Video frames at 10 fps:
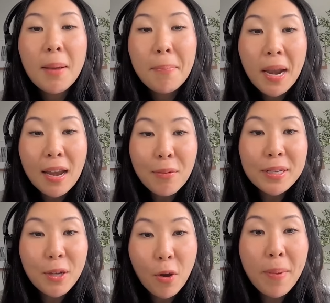But,
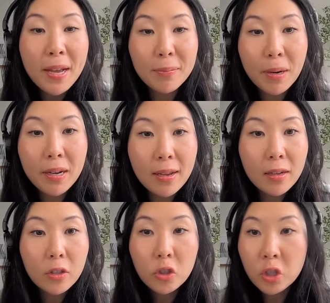anyways, going back to
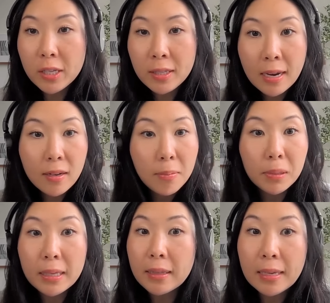Brittany, she stayed
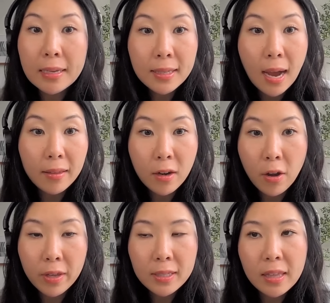completely silent
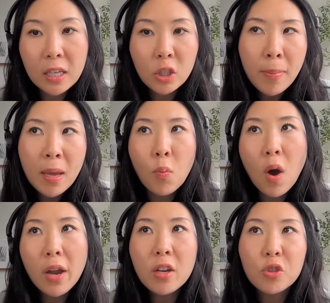on this. I think she made
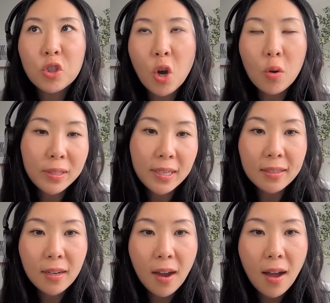one joke
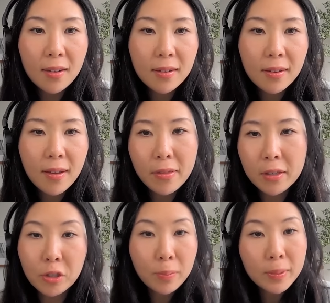TikTok and
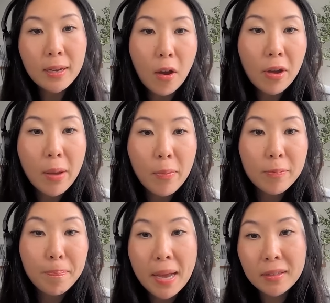then just was like, okay, well,
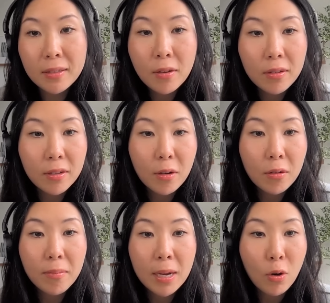back to you know
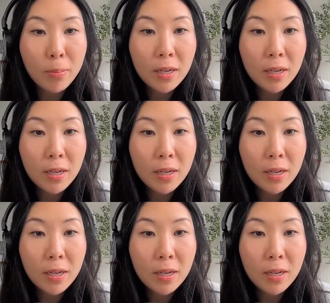my normal